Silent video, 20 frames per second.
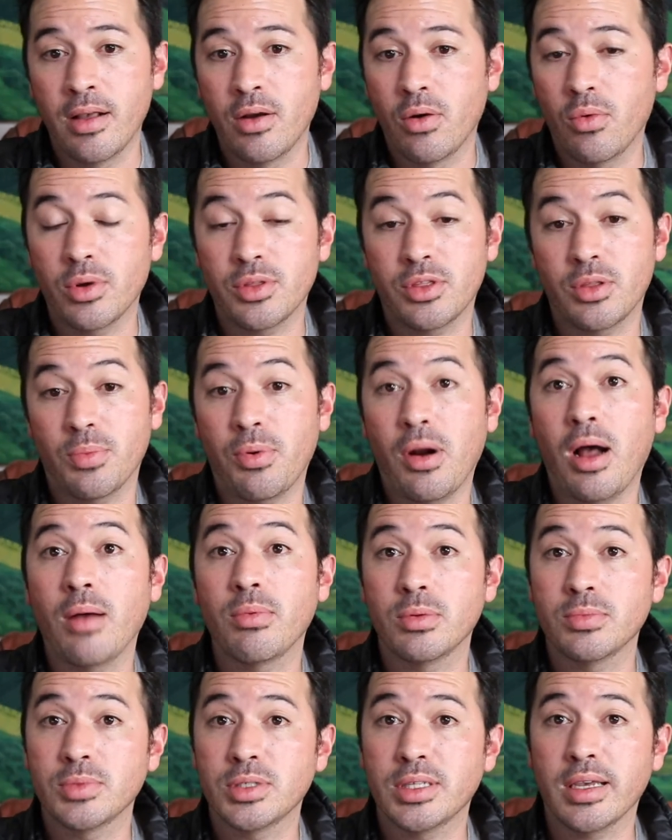with the
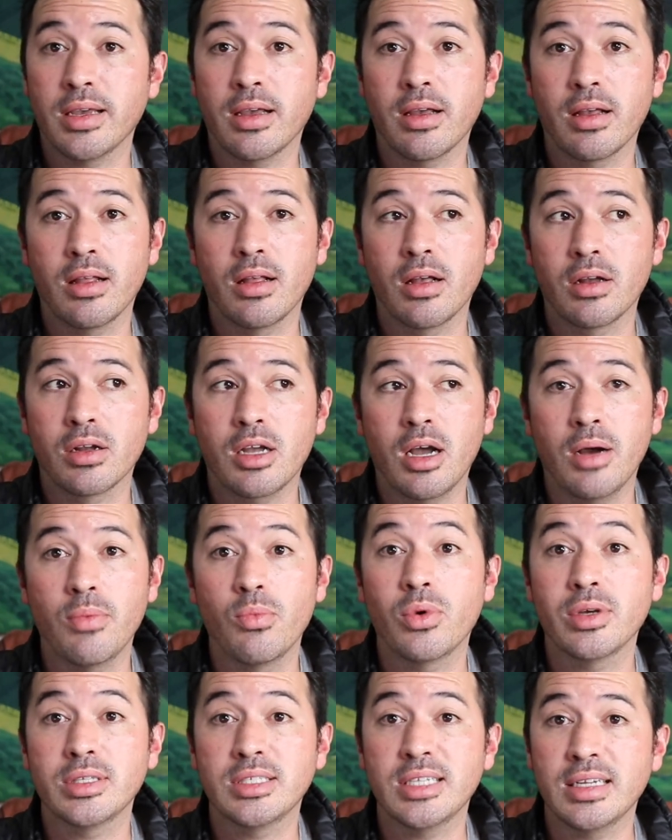problems that
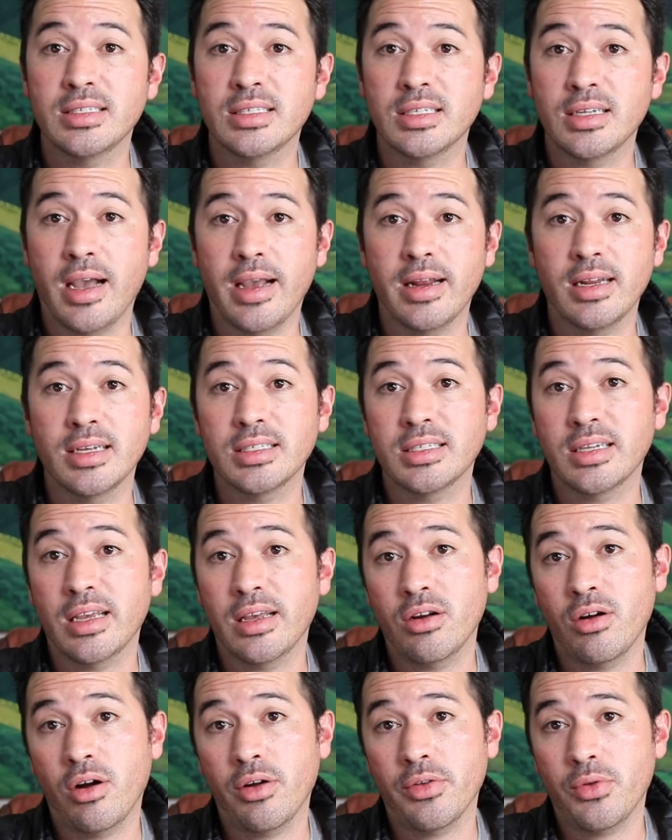come with tendonitis
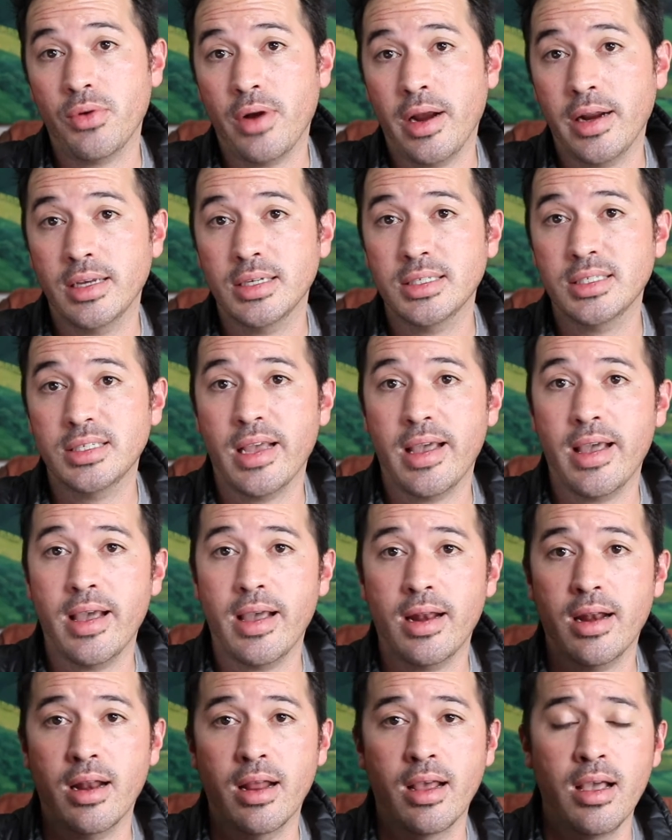and arthritis
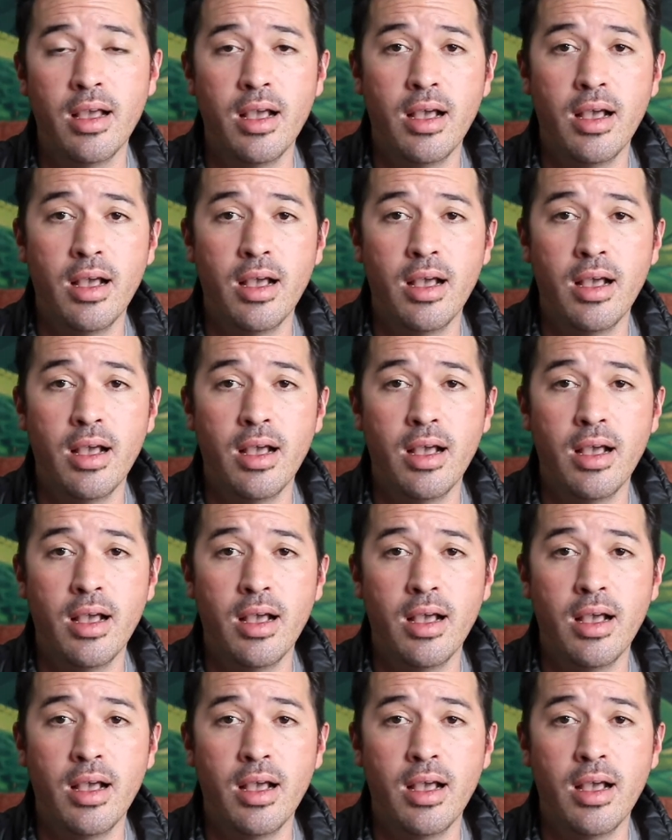and